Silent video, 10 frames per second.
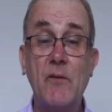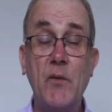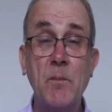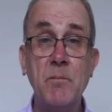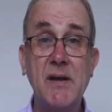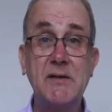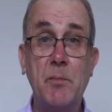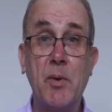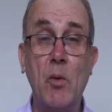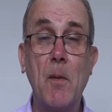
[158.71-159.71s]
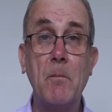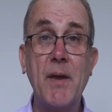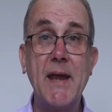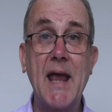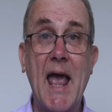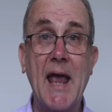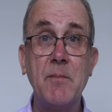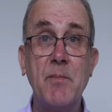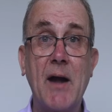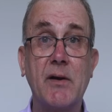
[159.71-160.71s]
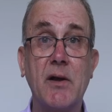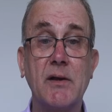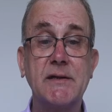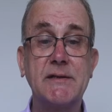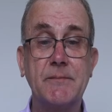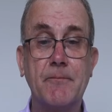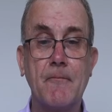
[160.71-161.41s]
formidable B.A. Barracus.